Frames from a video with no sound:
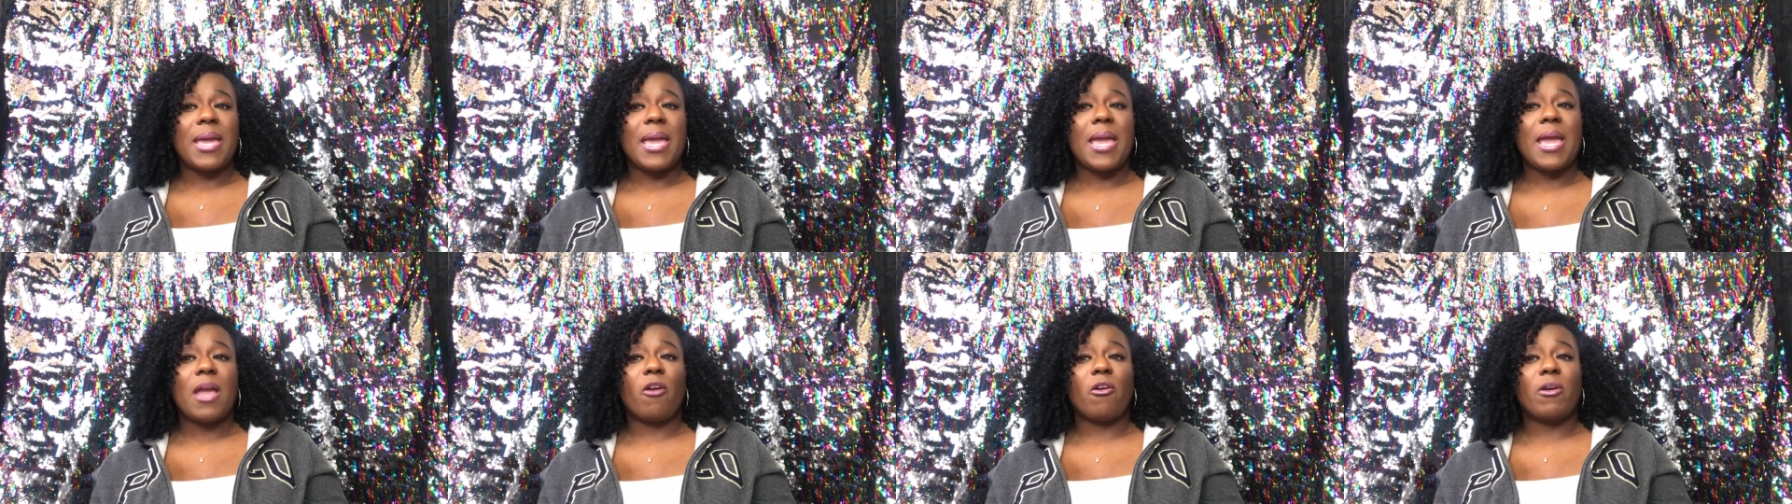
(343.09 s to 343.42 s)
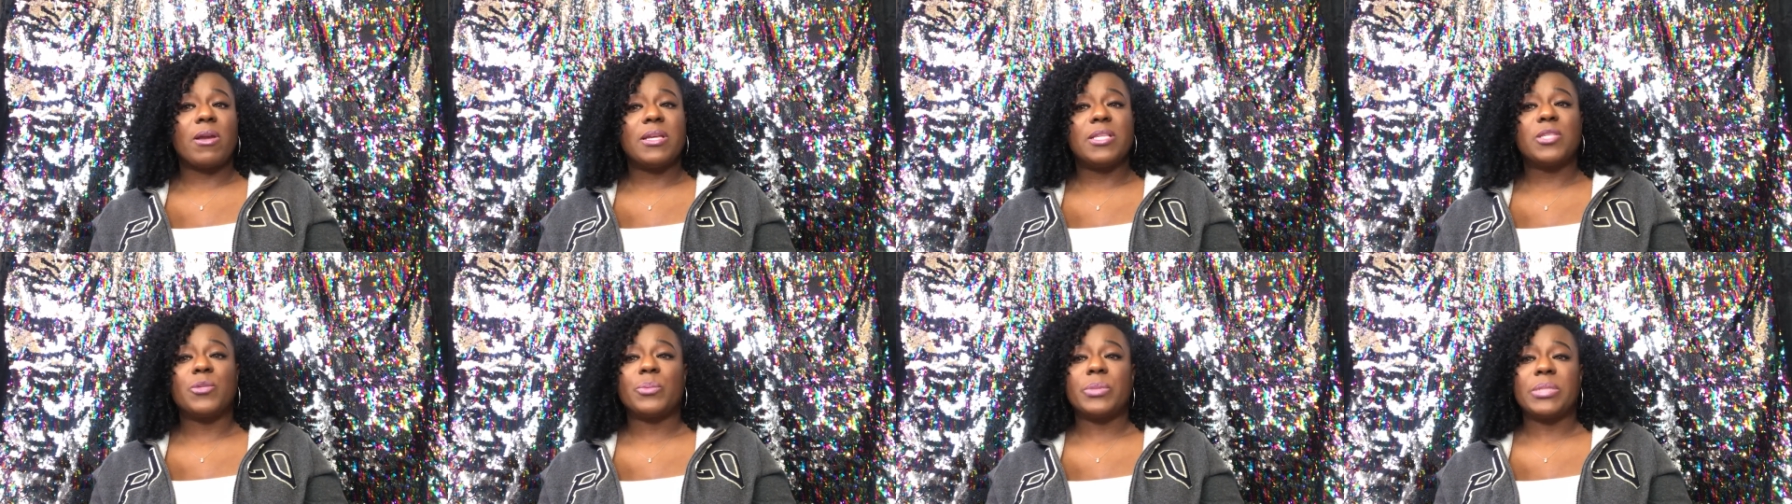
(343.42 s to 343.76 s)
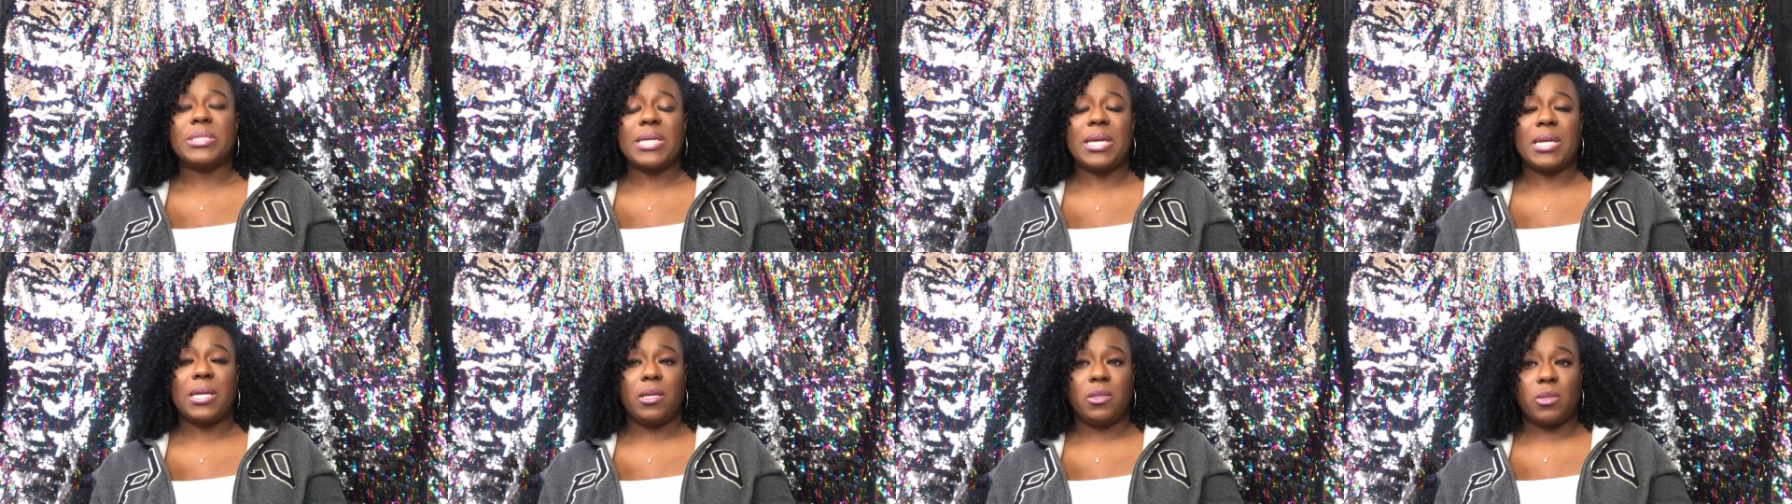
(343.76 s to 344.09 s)
hair is
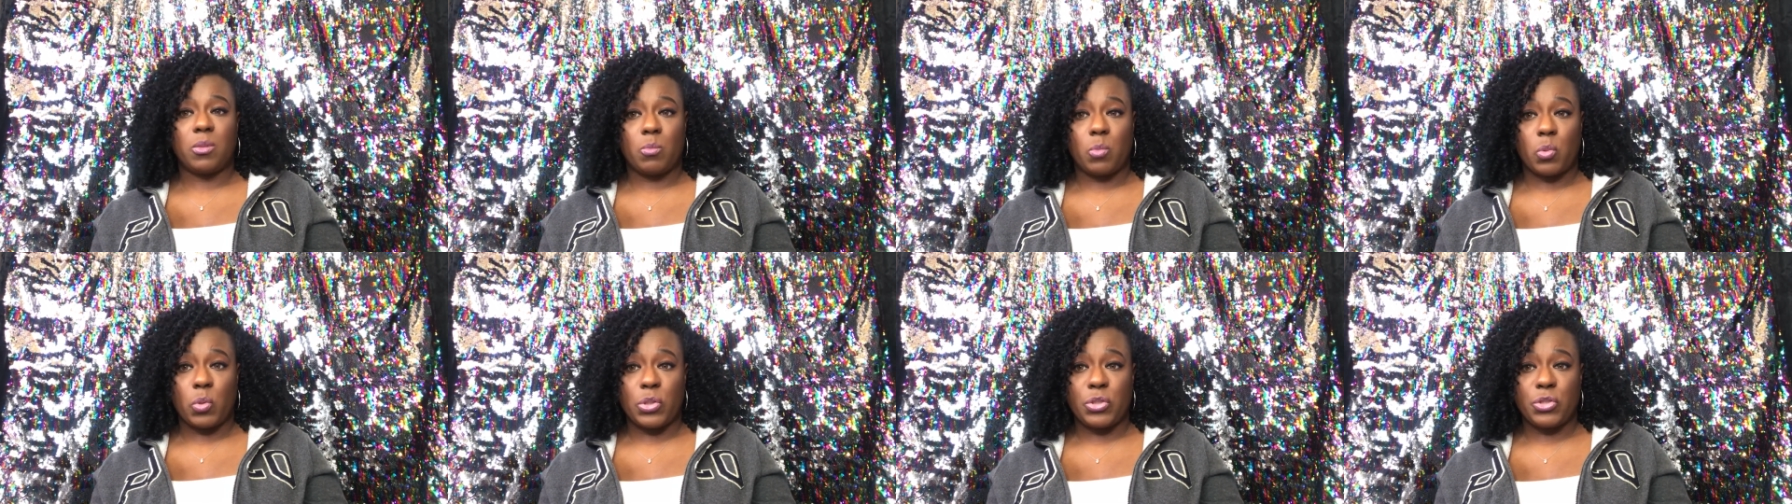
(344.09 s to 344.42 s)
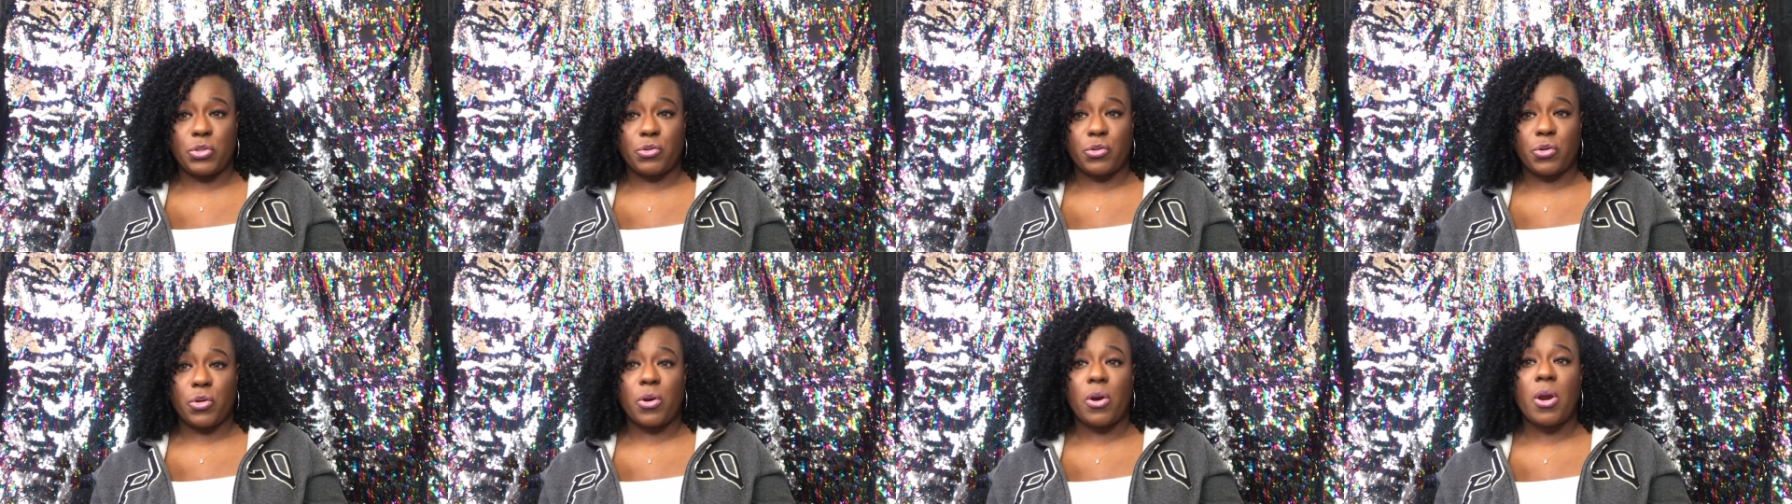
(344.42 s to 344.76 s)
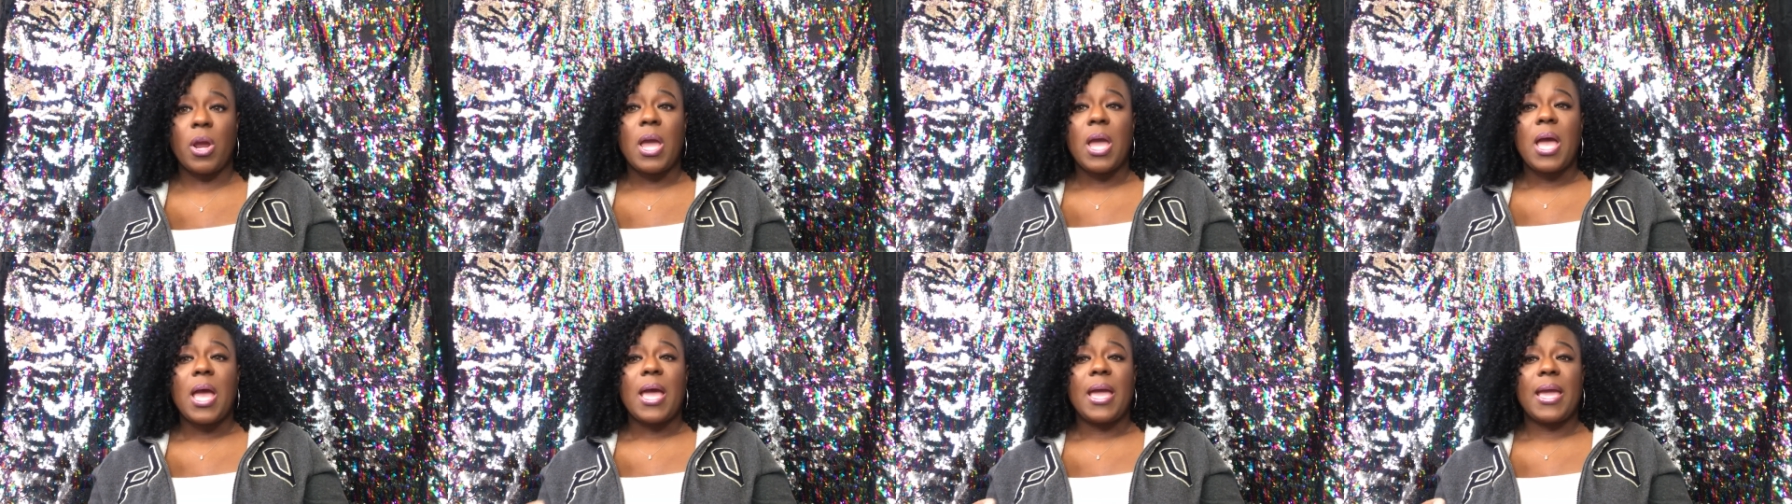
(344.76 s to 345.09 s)
retaining the
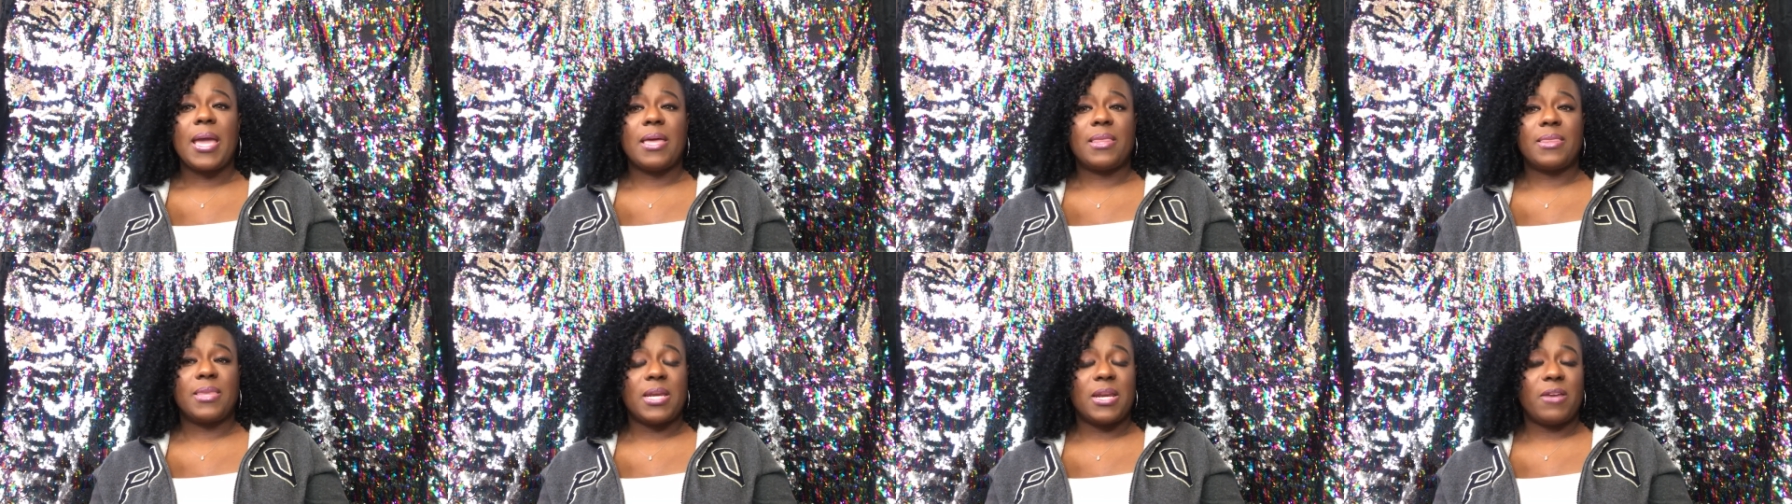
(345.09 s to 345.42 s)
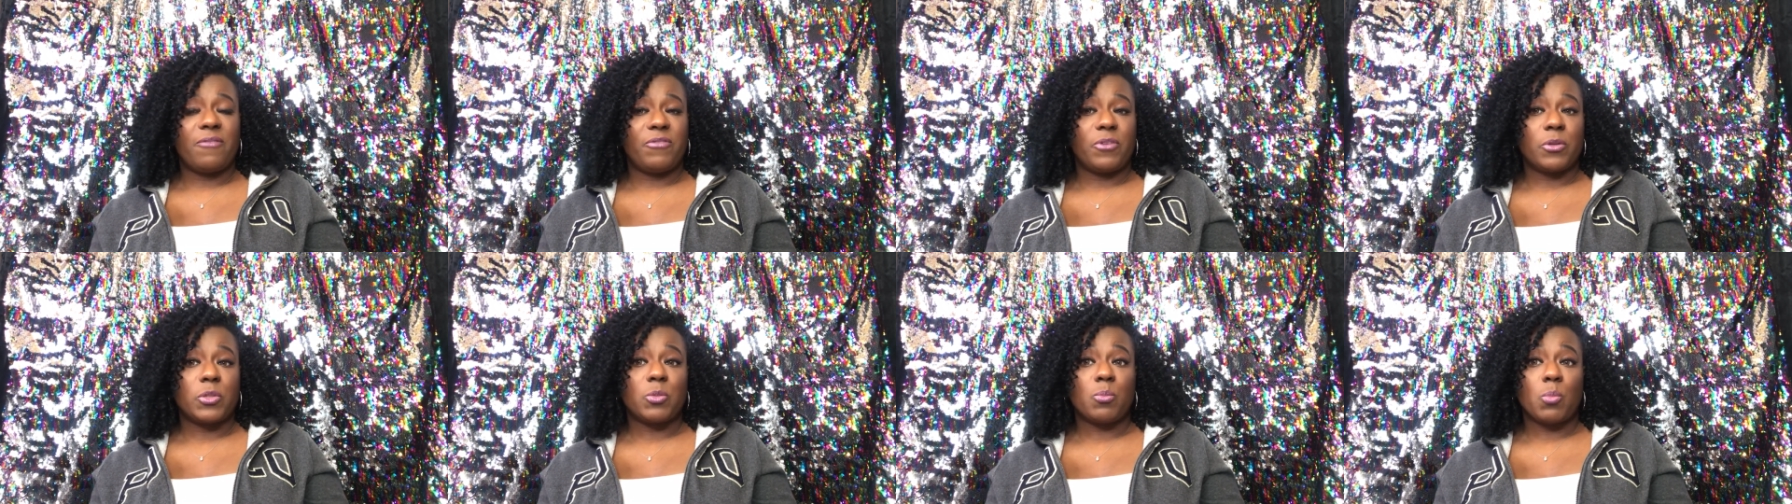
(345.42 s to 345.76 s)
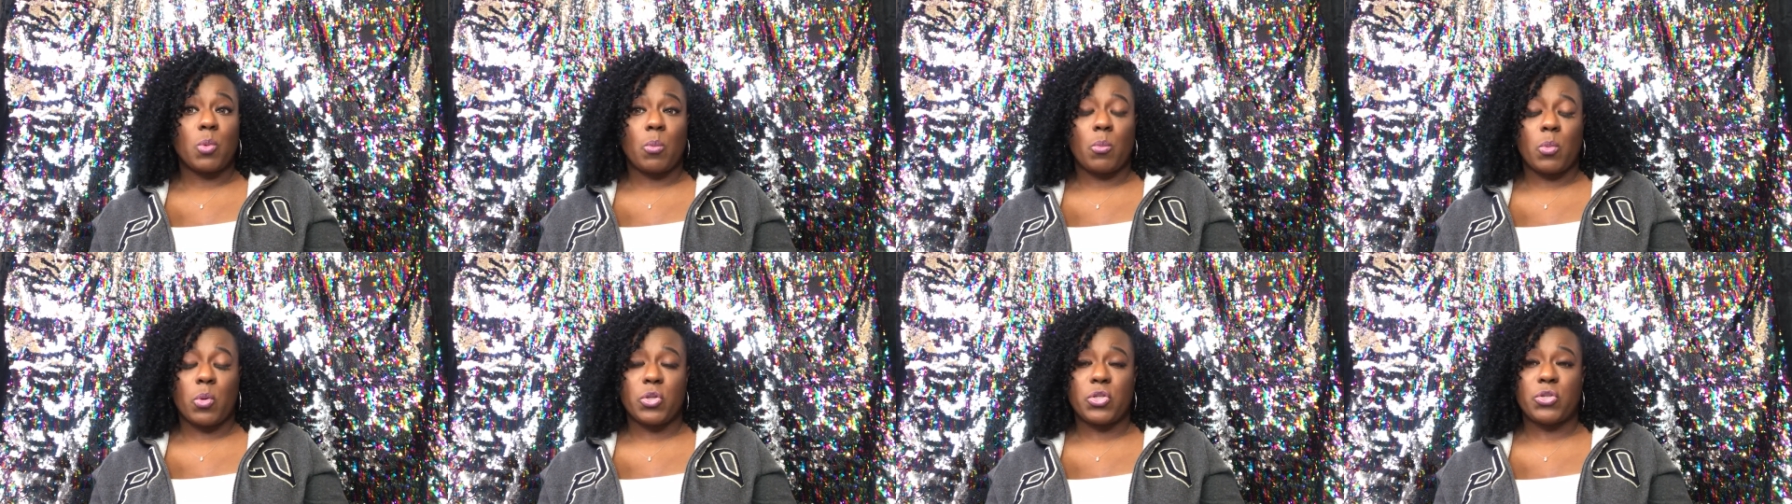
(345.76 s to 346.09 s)
moisture and that it feels
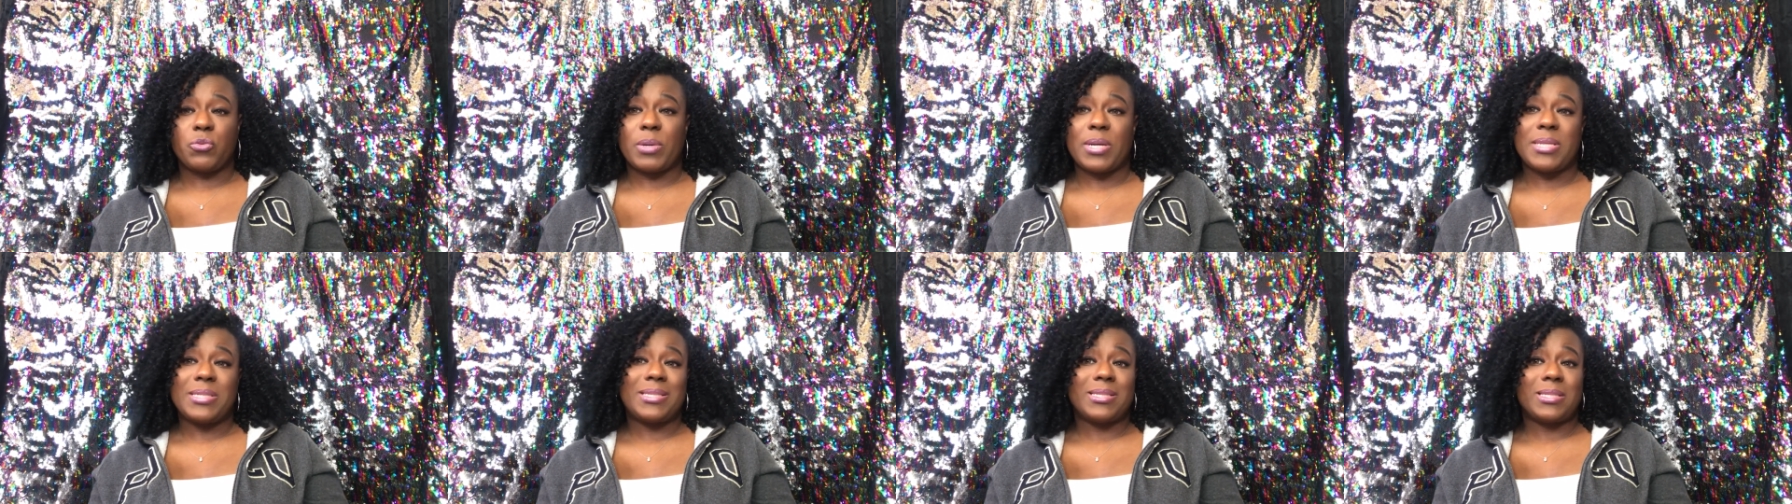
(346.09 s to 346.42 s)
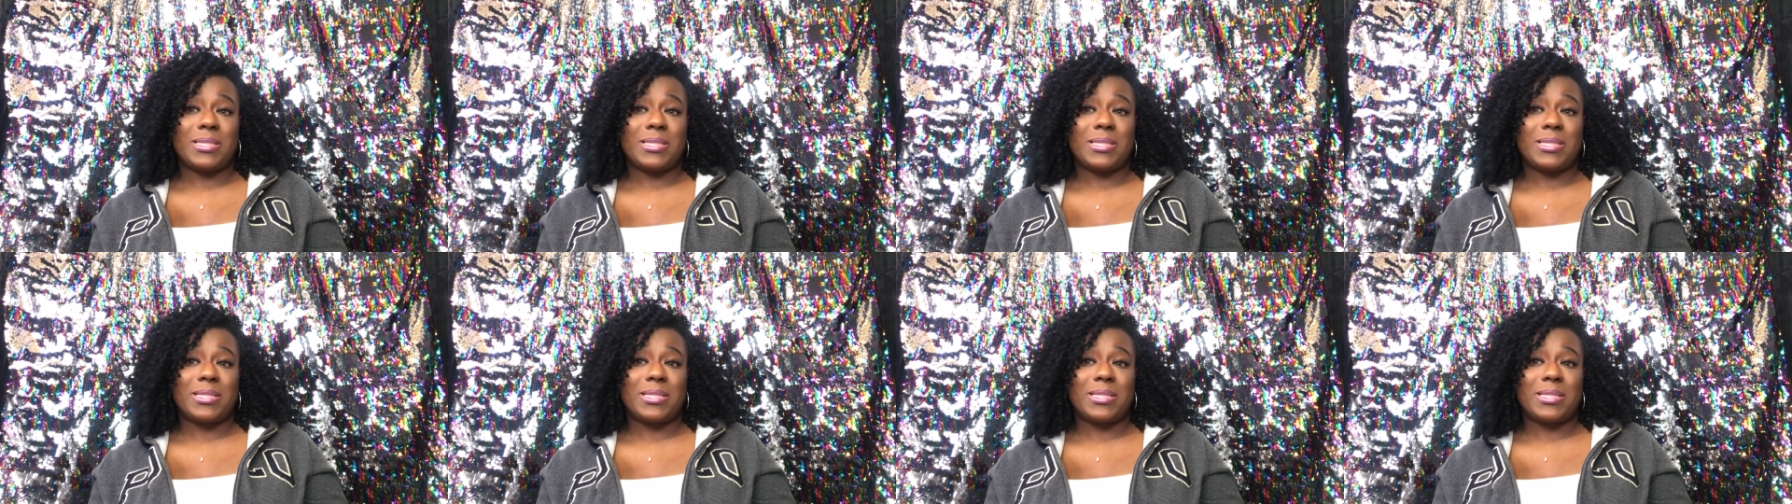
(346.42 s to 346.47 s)
more moisturized.